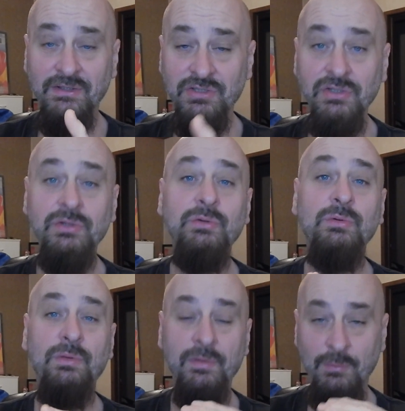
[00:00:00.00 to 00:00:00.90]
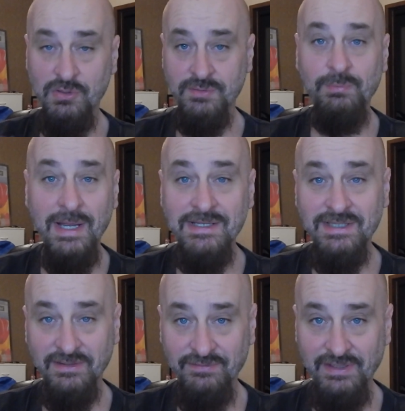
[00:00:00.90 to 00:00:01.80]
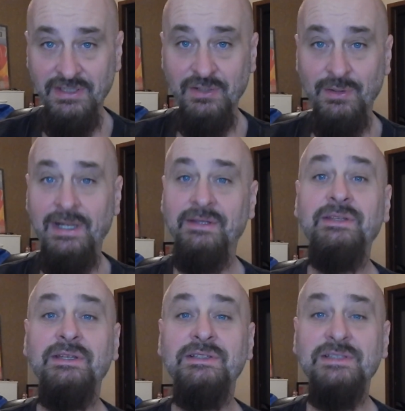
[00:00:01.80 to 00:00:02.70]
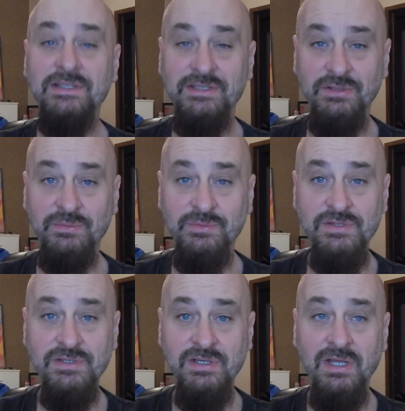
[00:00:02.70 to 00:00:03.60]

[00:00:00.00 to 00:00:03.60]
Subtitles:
to the most basic video editing systems,